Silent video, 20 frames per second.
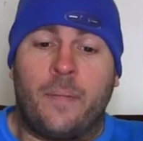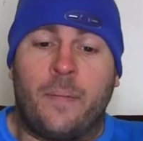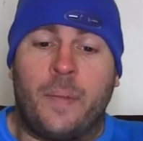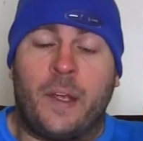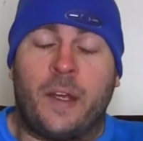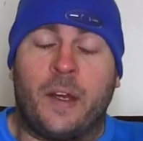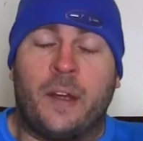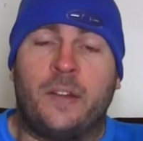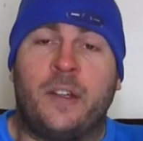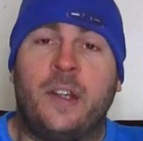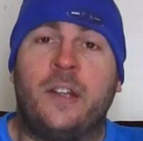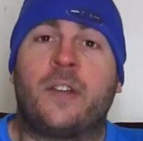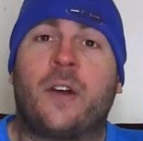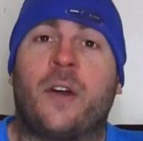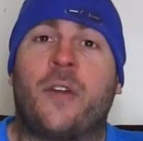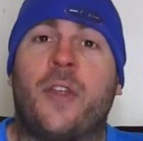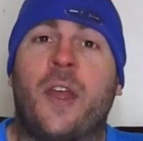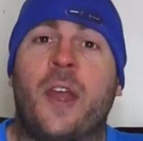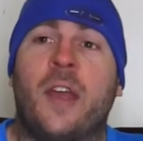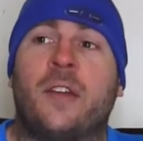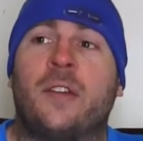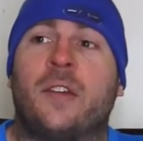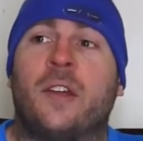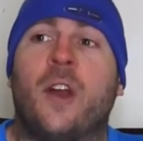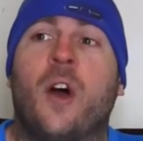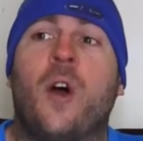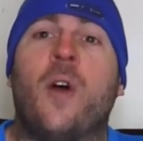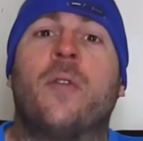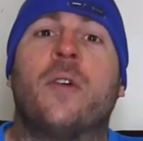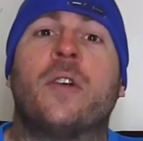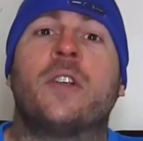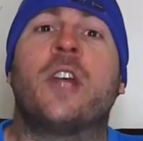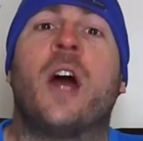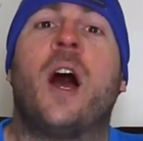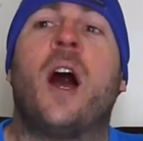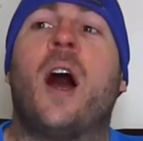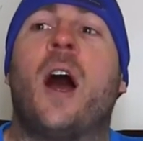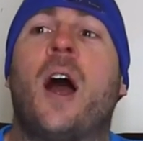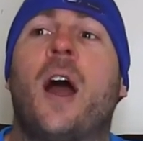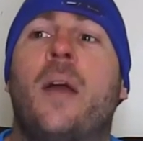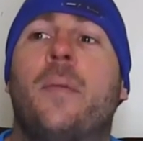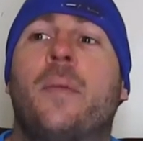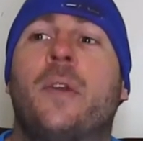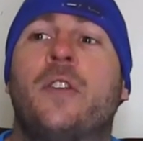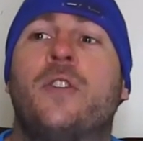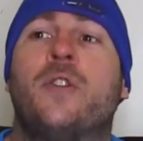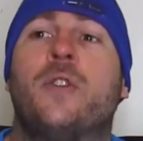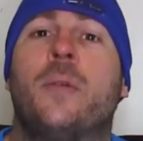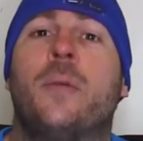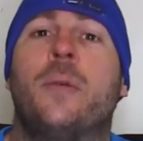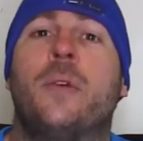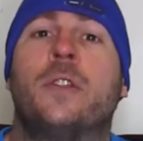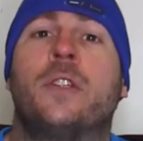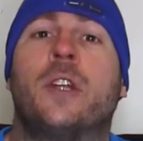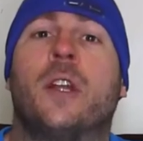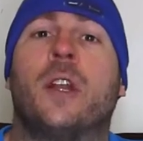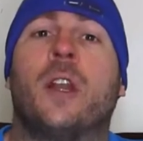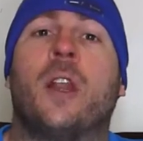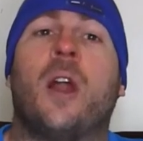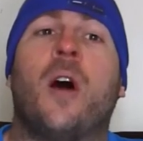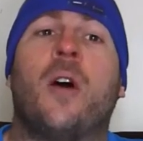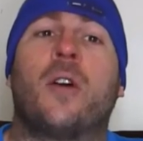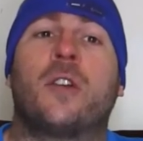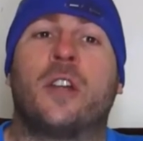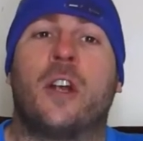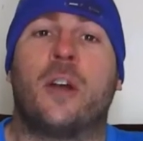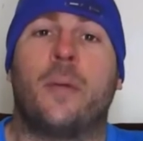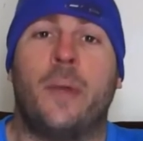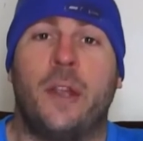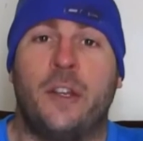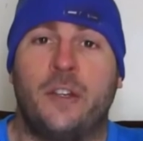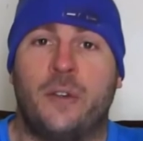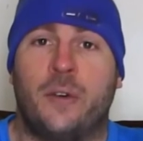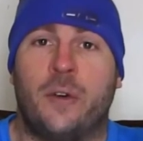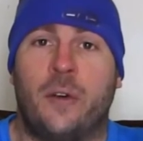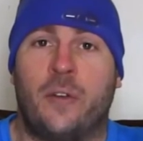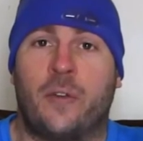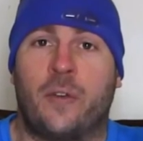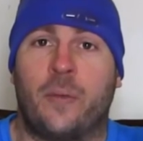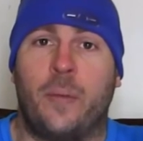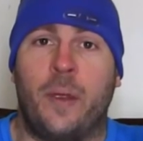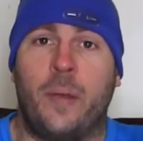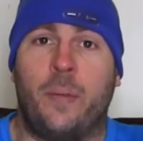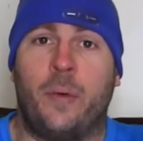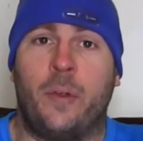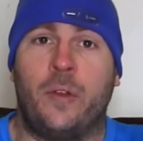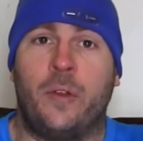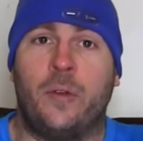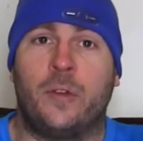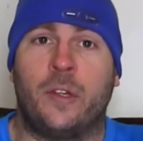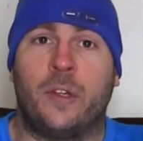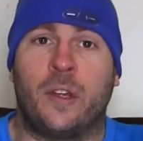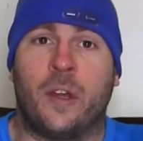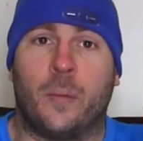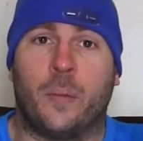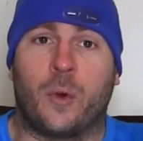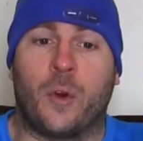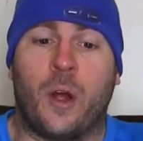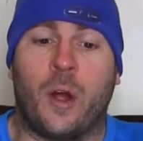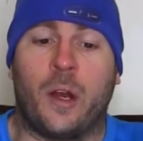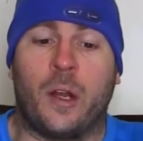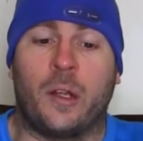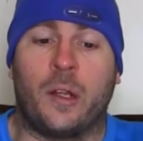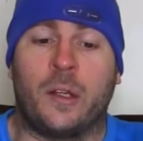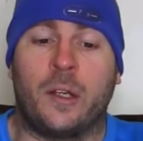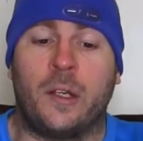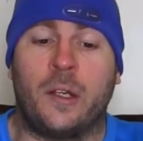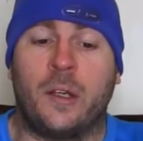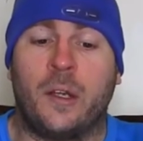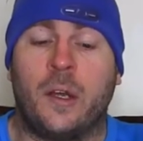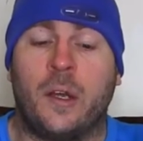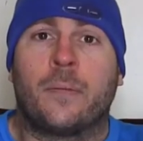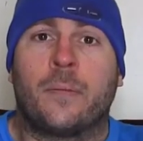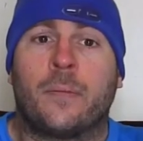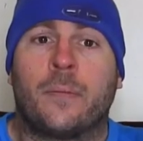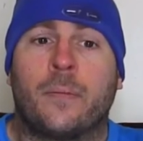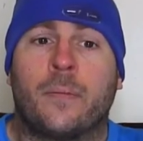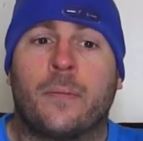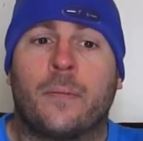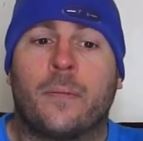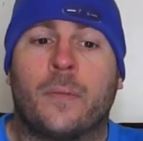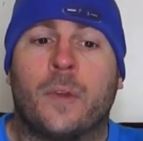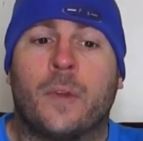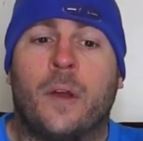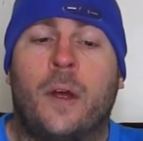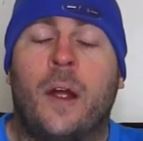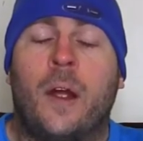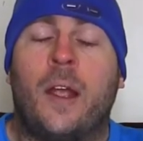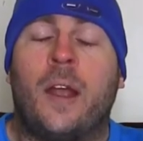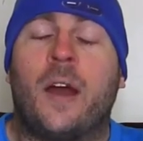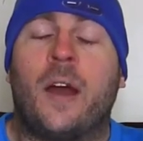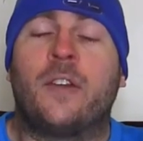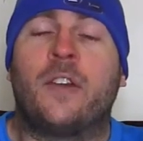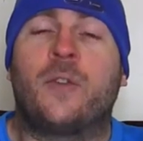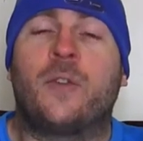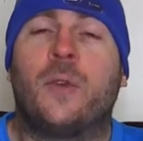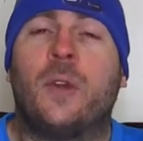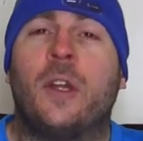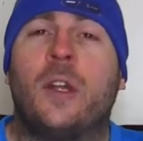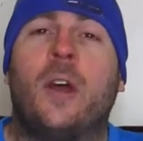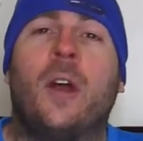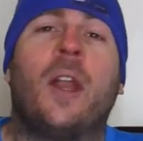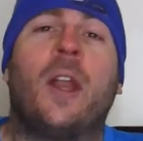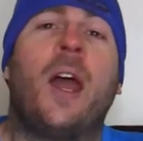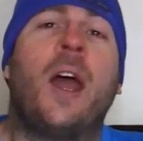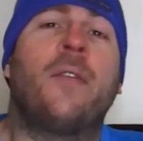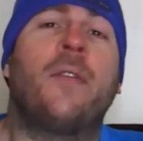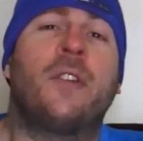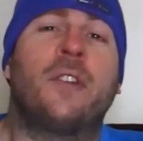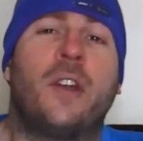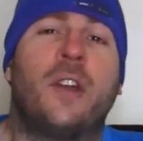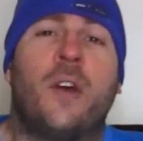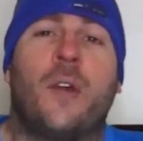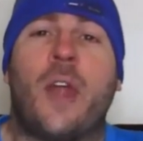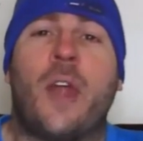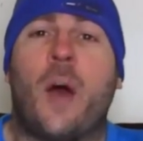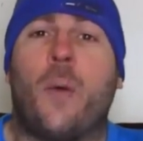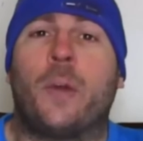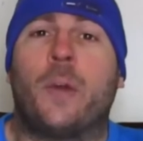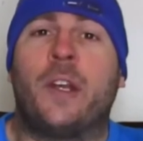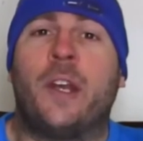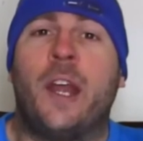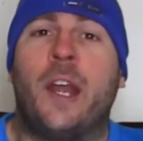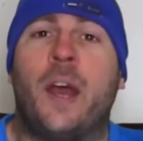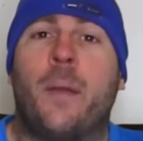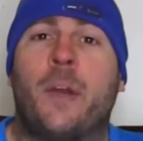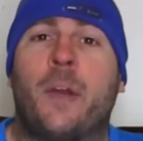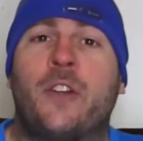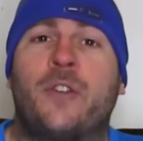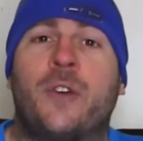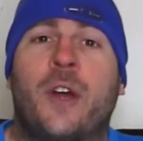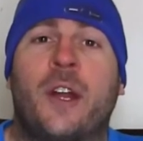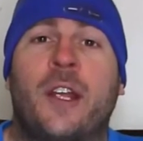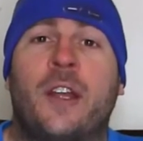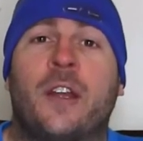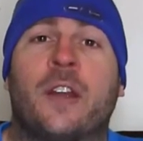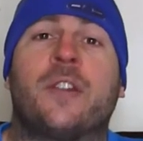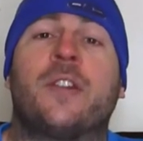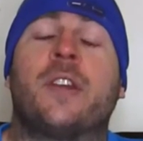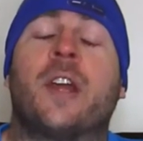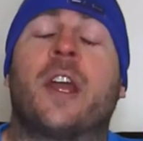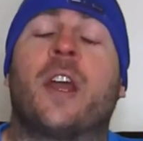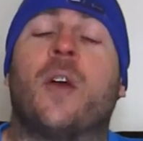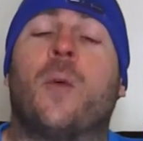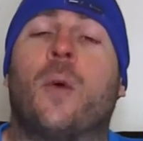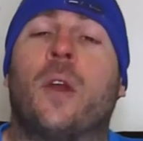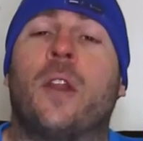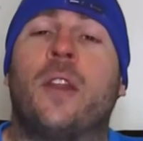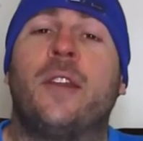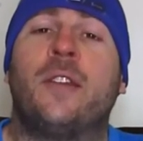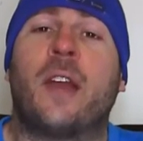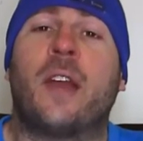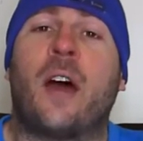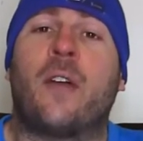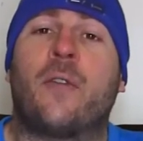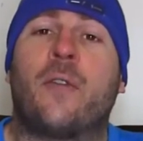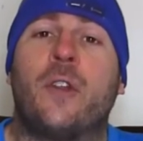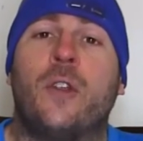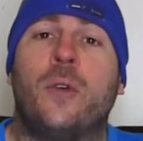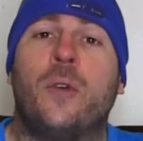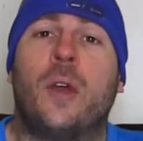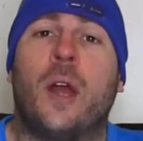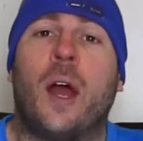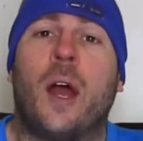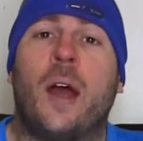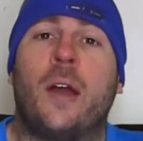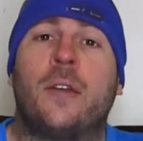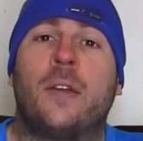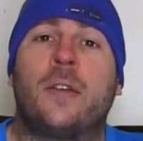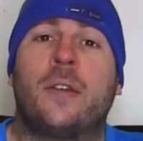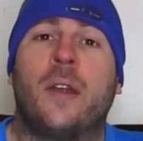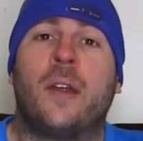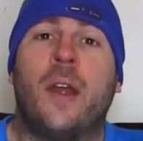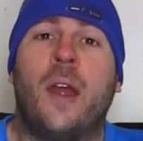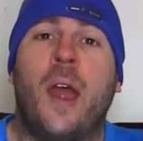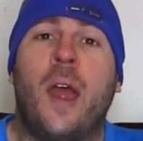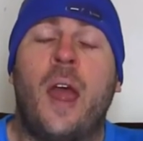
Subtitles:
Because these are things that over time contribute to long-term injuries from people using them chronically. All right, guys, that's really all I have to say on that one today. I'm going to try to get a second one of these out for you guys.